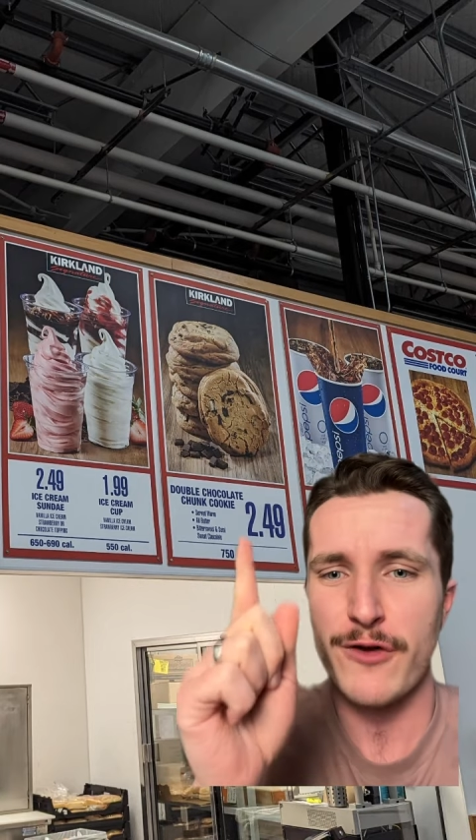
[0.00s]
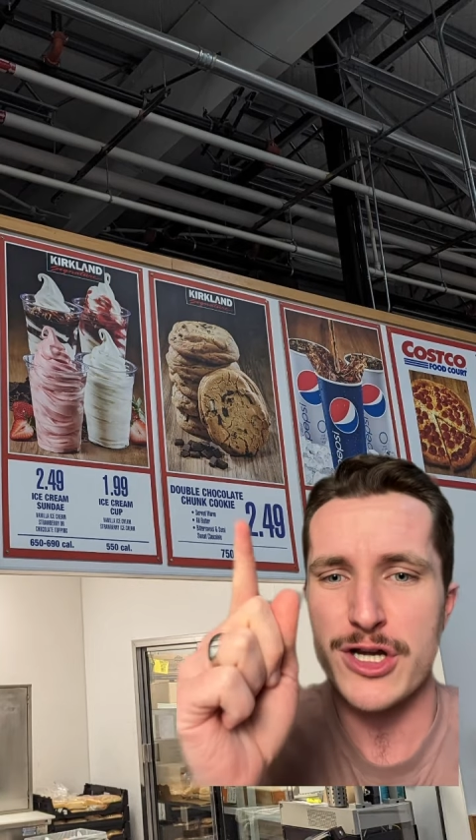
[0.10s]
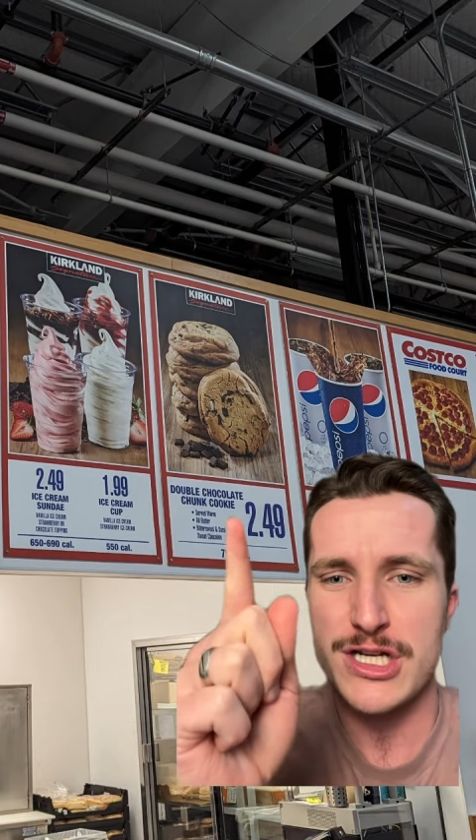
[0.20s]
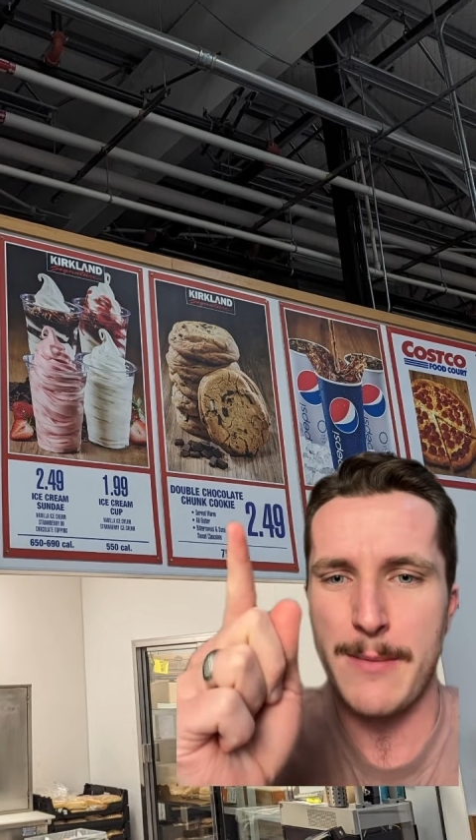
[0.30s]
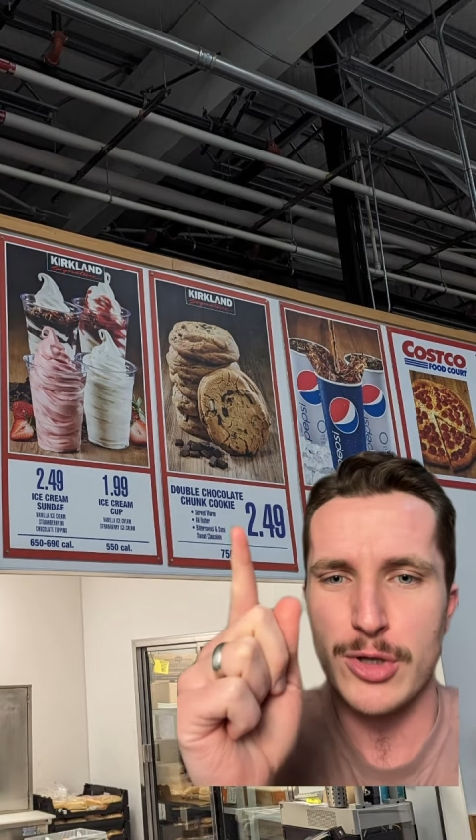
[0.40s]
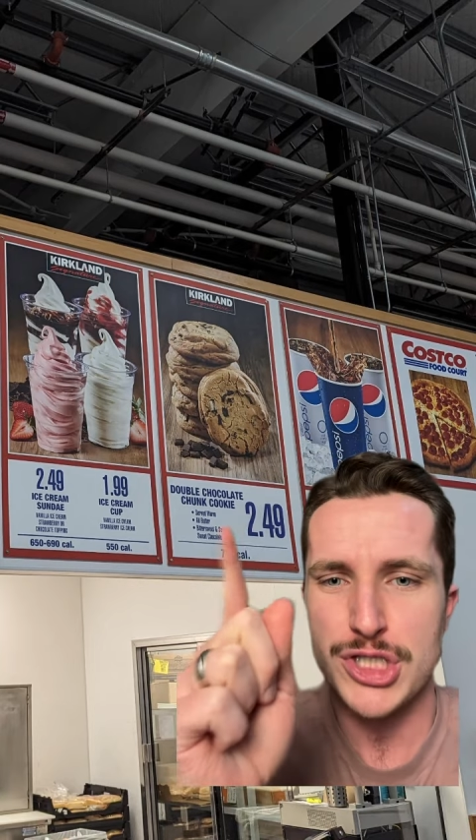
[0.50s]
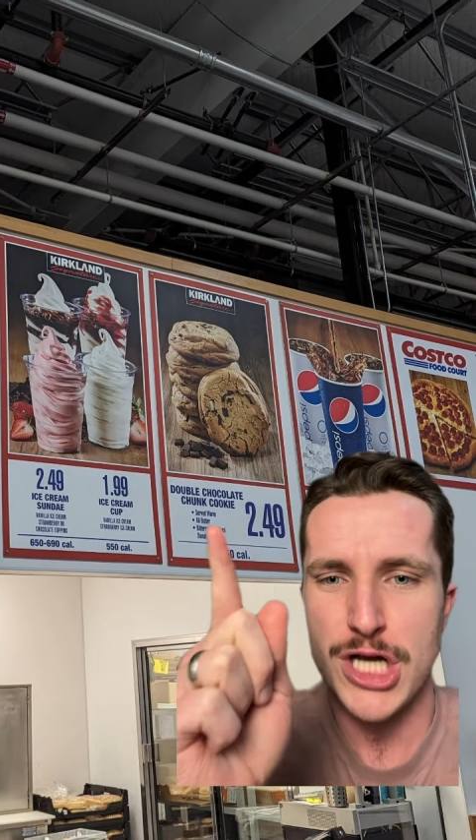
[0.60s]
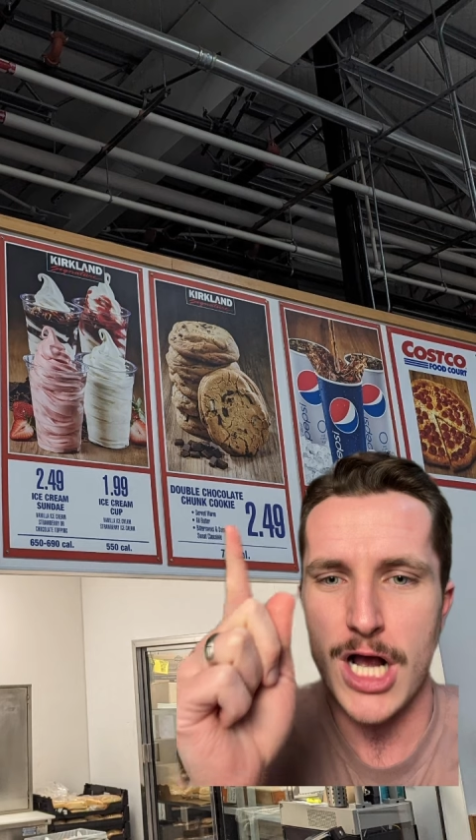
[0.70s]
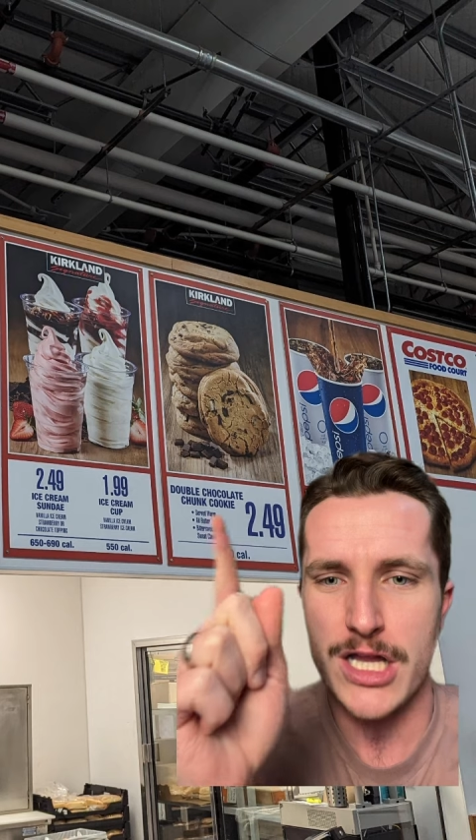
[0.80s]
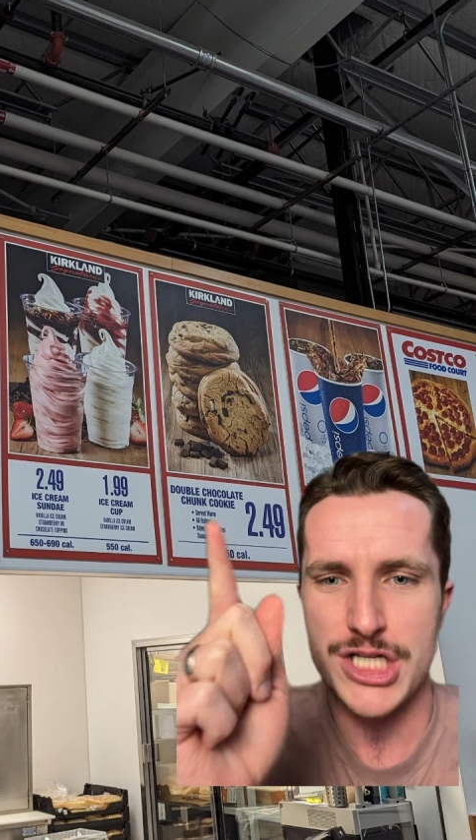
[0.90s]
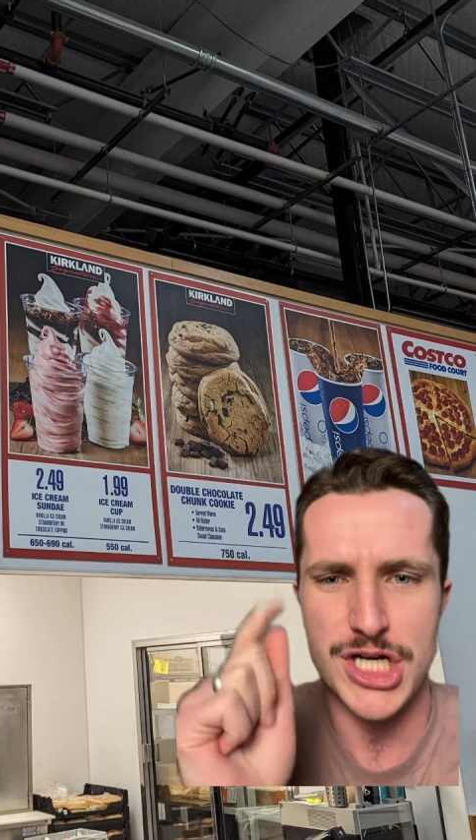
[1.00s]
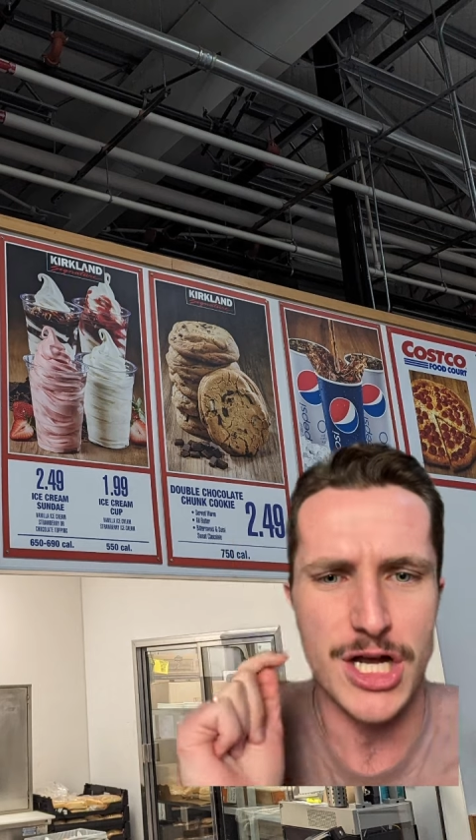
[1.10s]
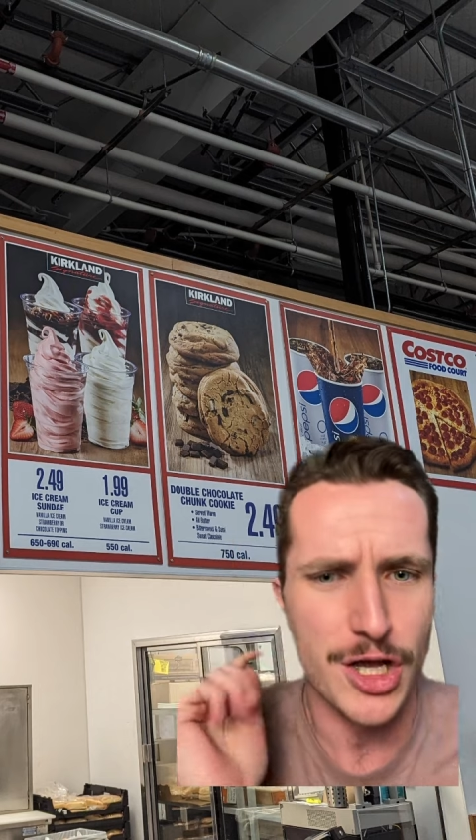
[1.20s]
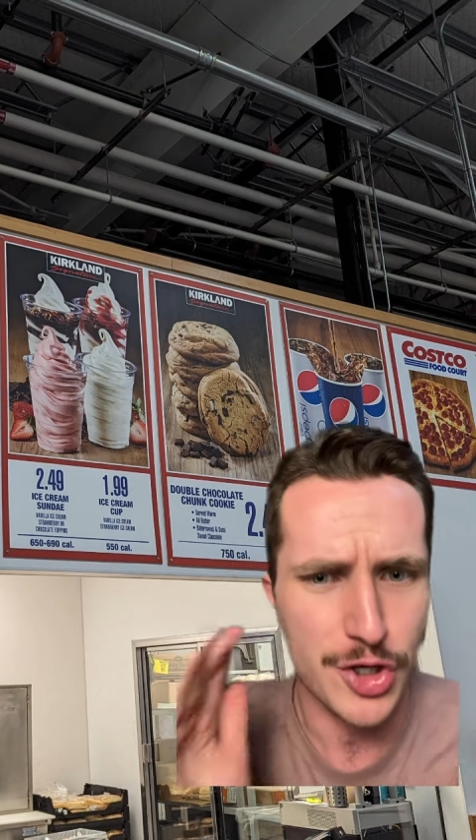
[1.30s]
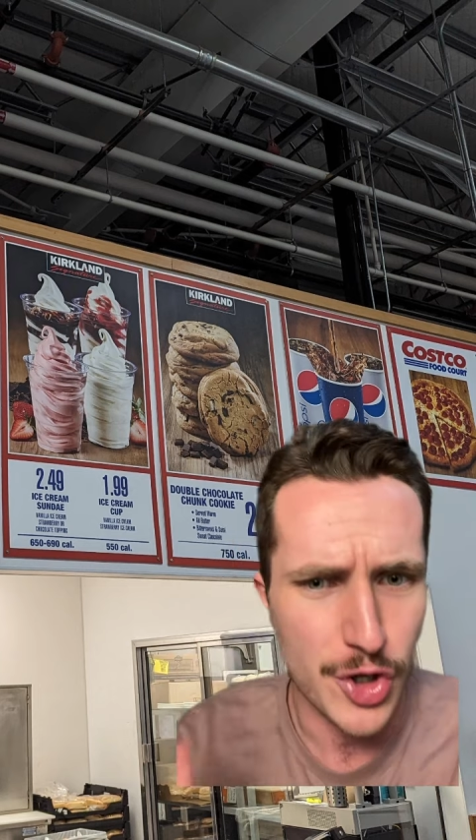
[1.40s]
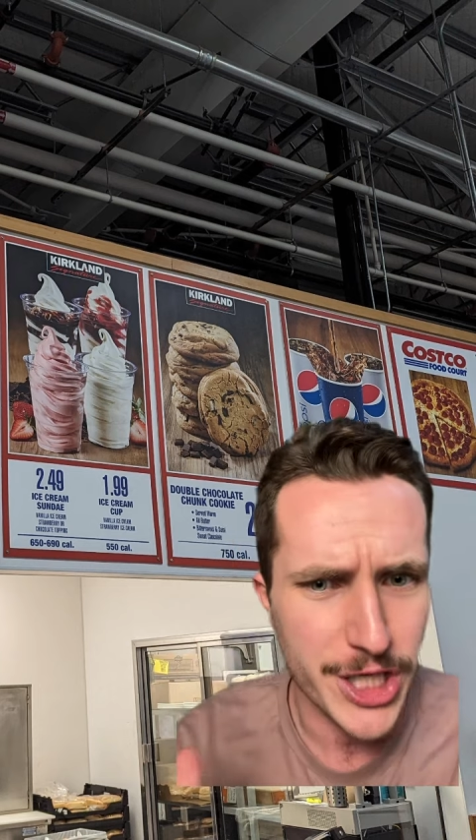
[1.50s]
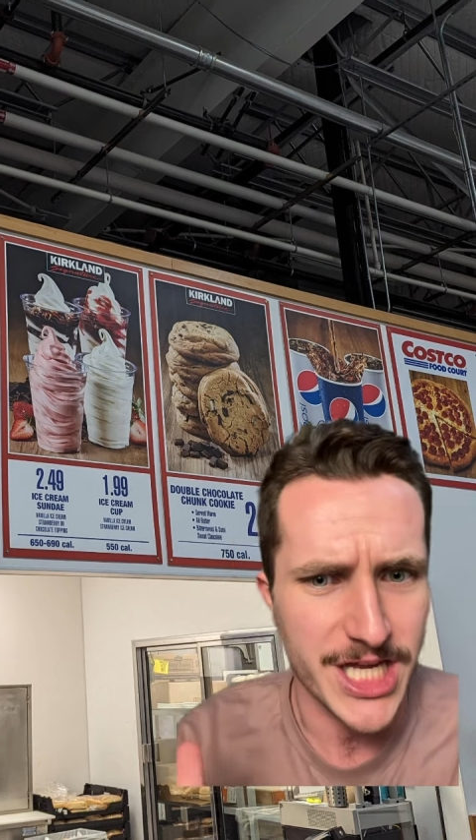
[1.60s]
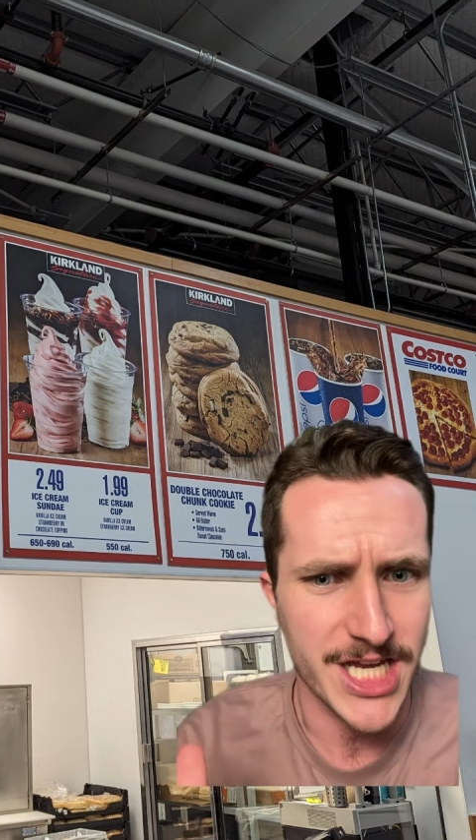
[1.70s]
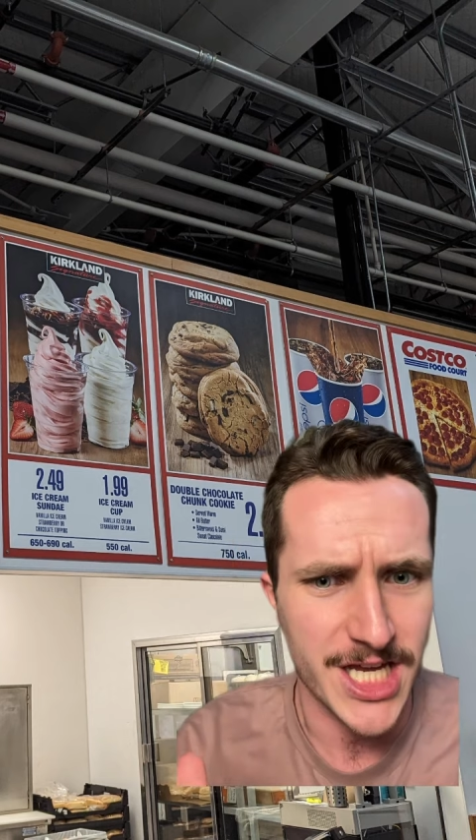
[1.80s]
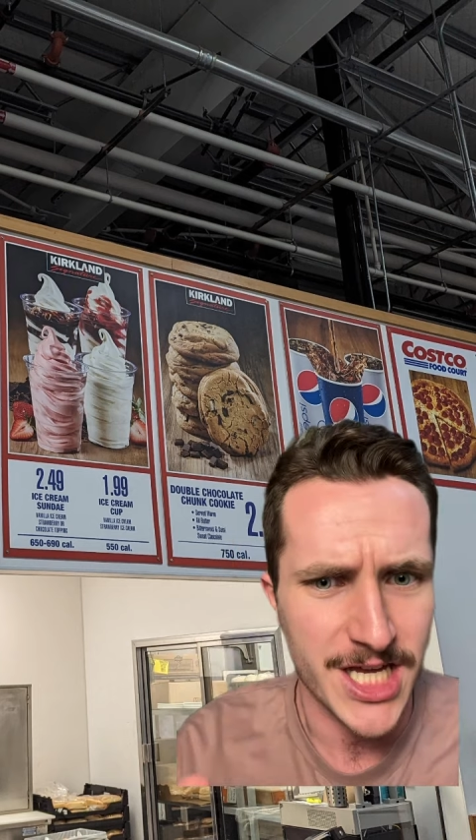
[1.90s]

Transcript: for a double chocolate chunk cookie.